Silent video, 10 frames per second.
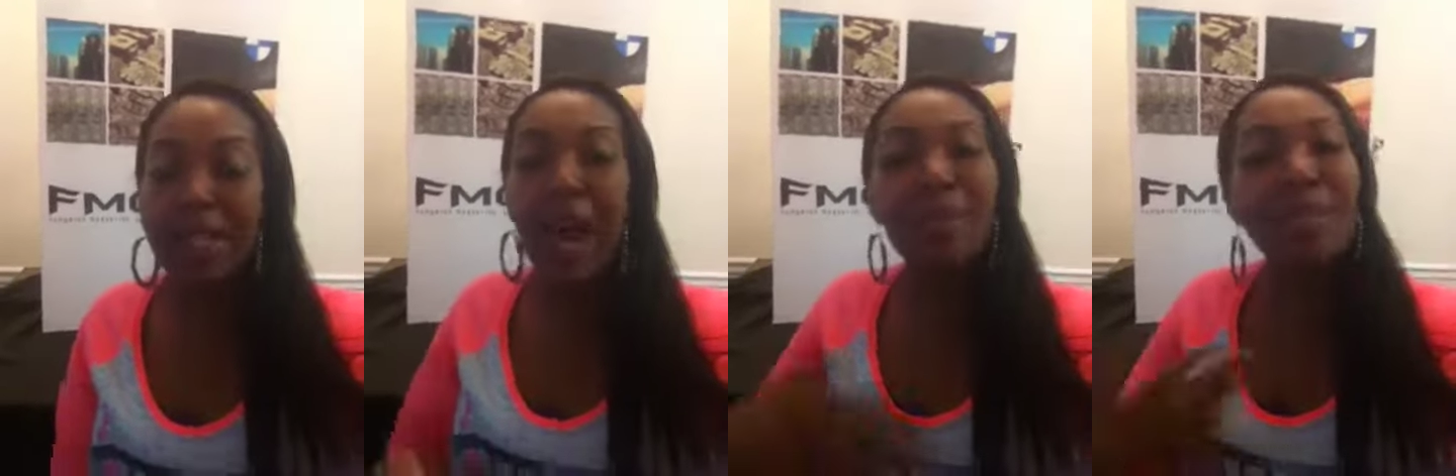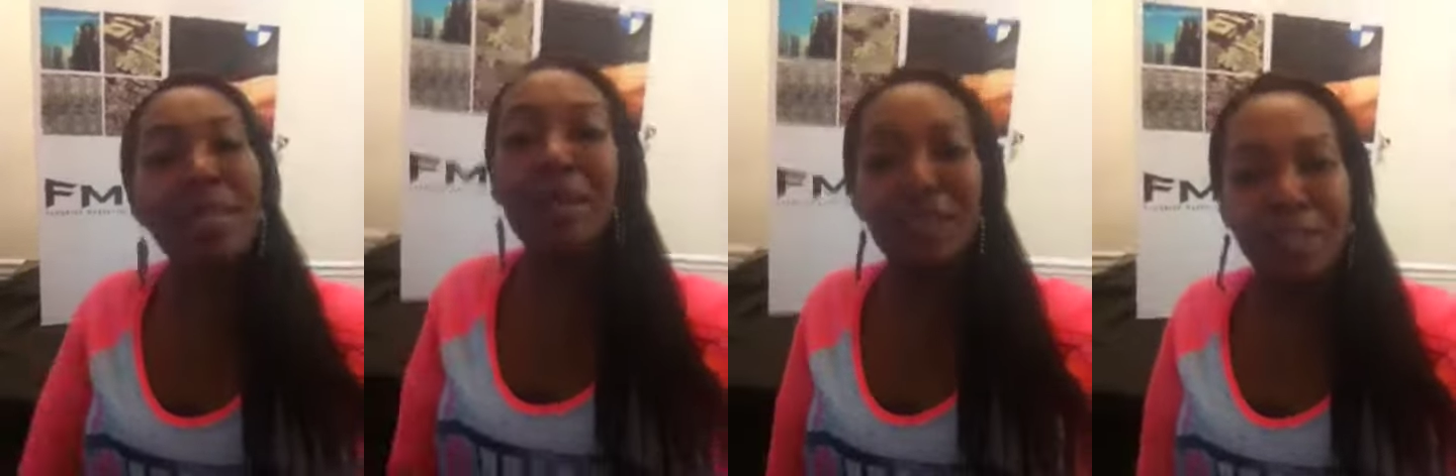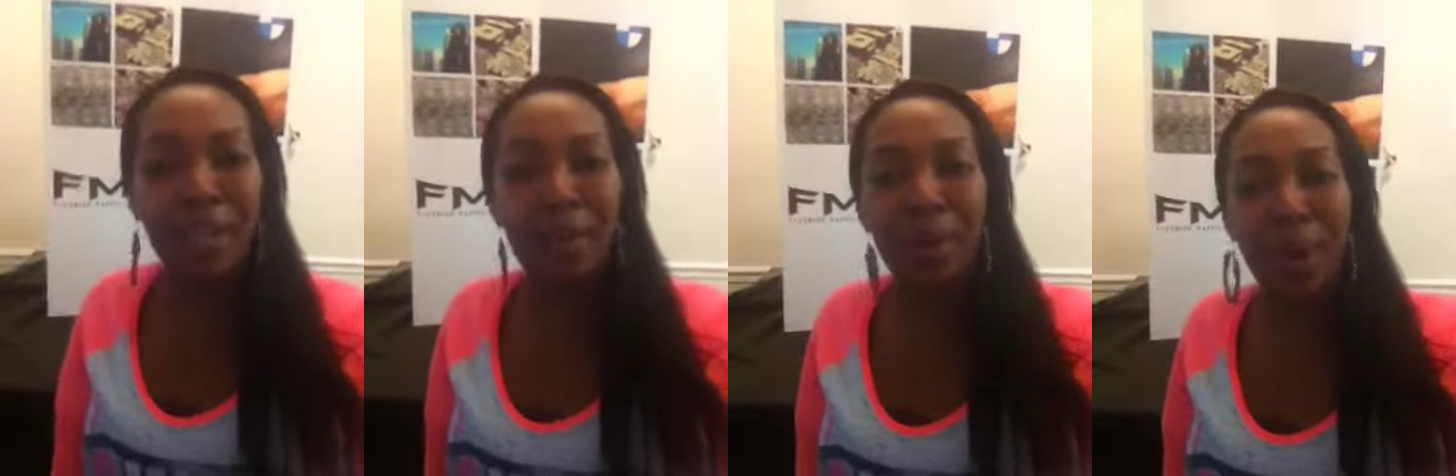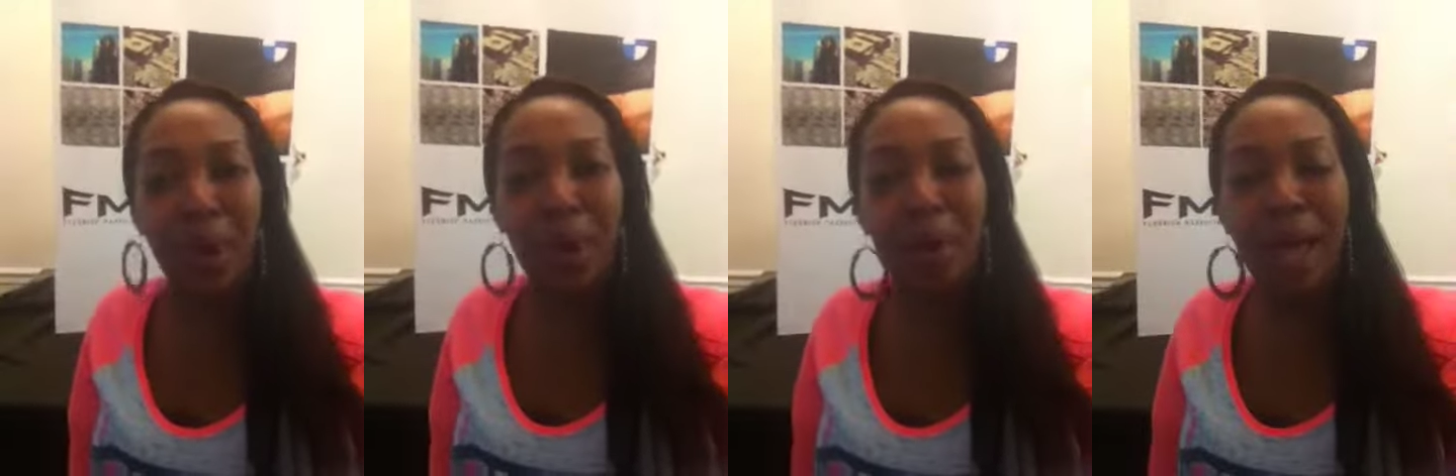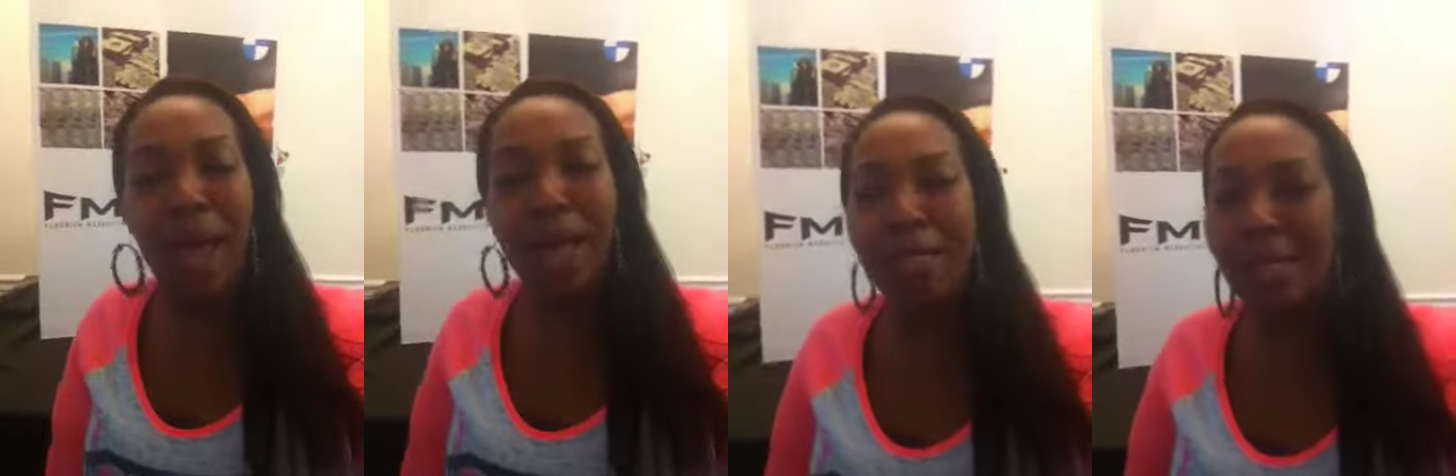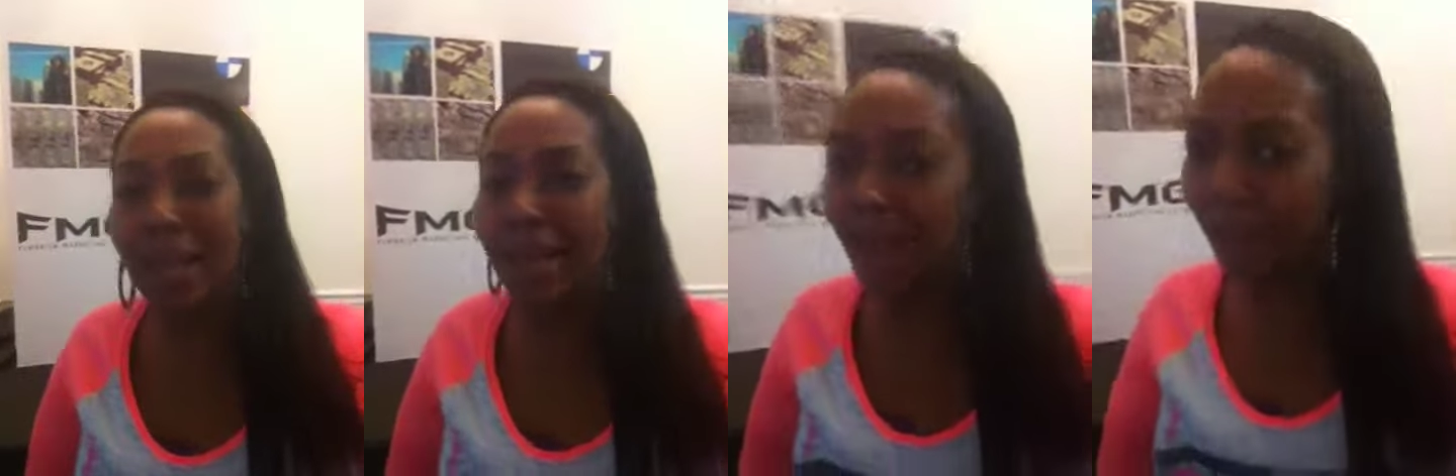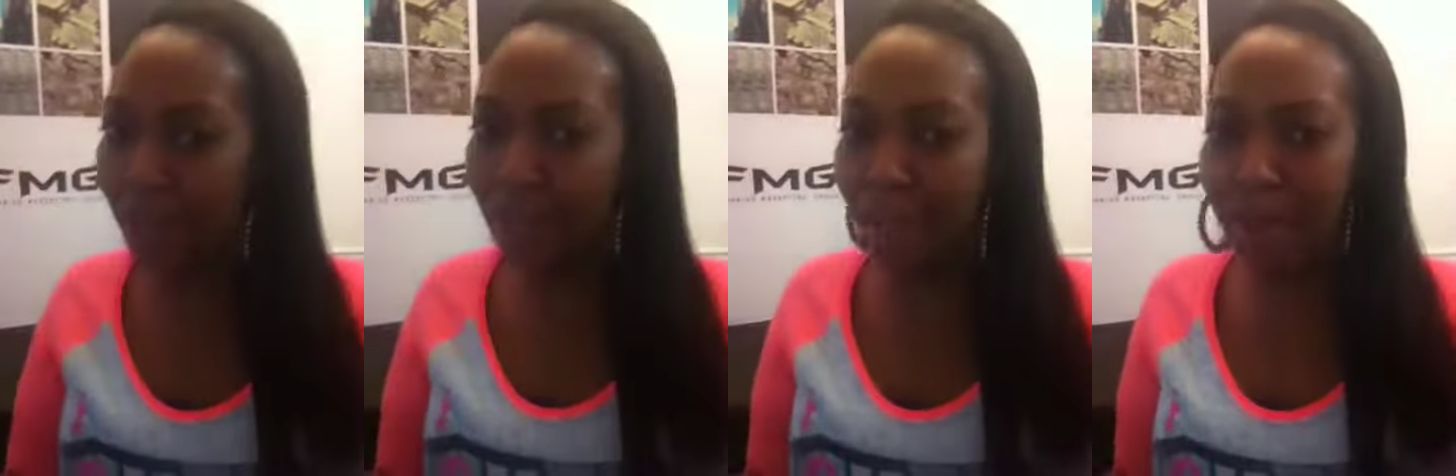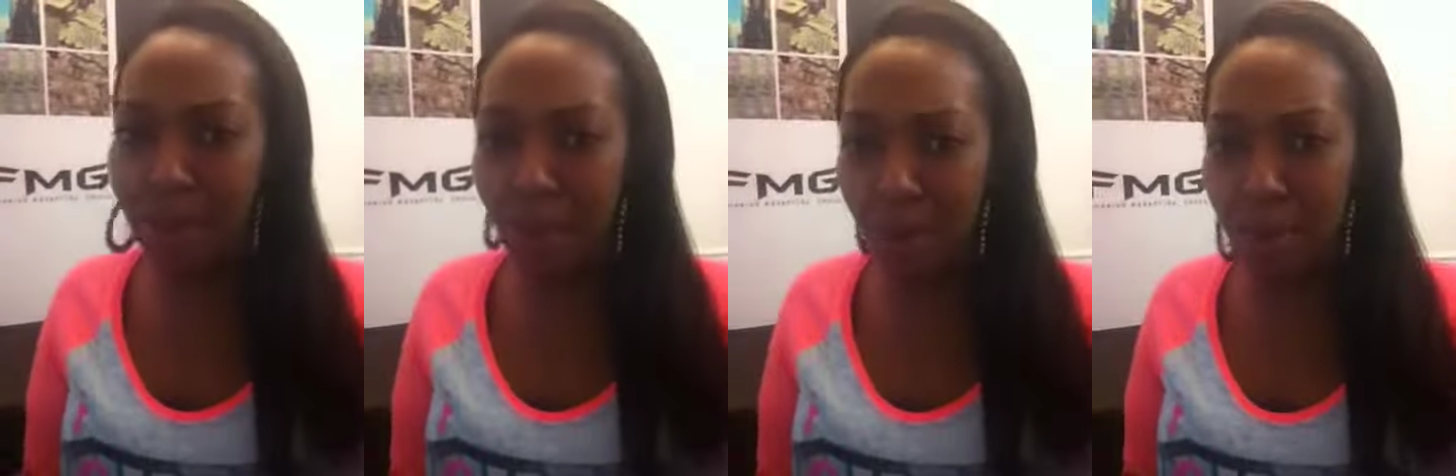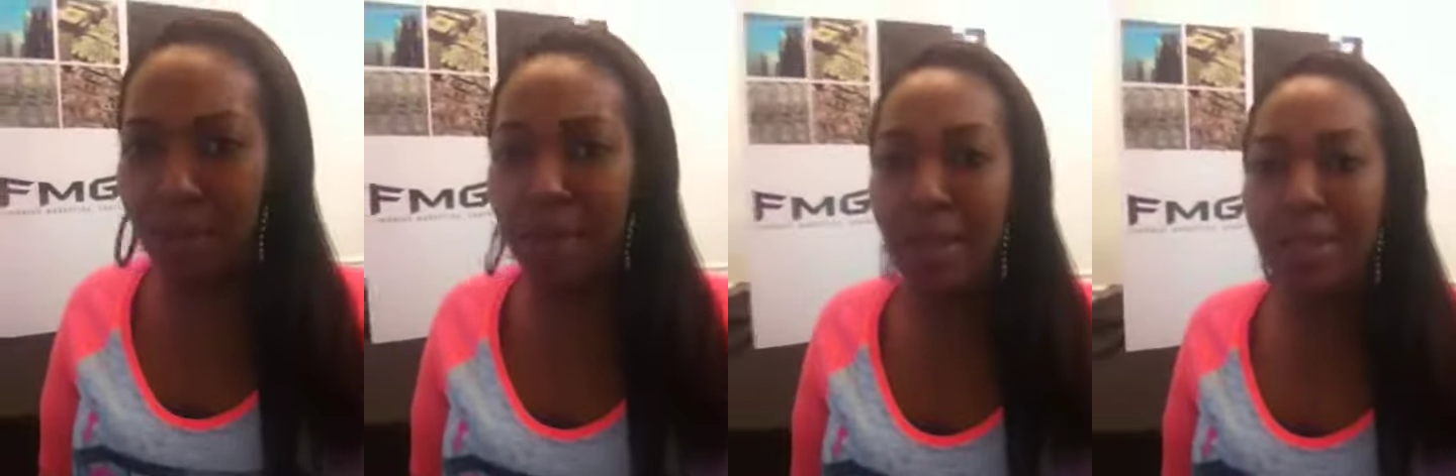And I'm still continuing on, guys, and definitely getting it going.